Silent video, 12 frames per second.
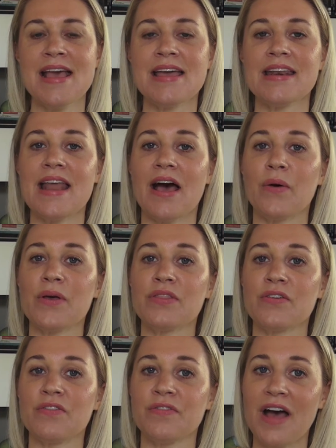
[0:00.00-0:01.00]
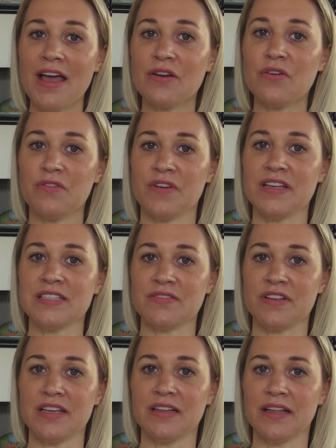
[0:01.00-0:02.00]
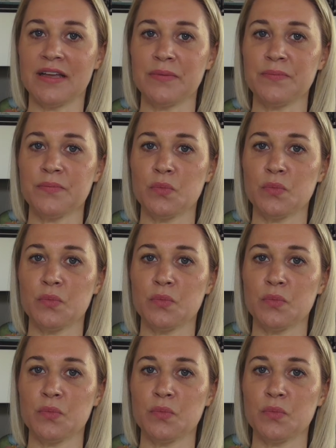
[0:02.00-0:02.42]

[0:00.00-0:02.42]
Now, in the final phase of healing,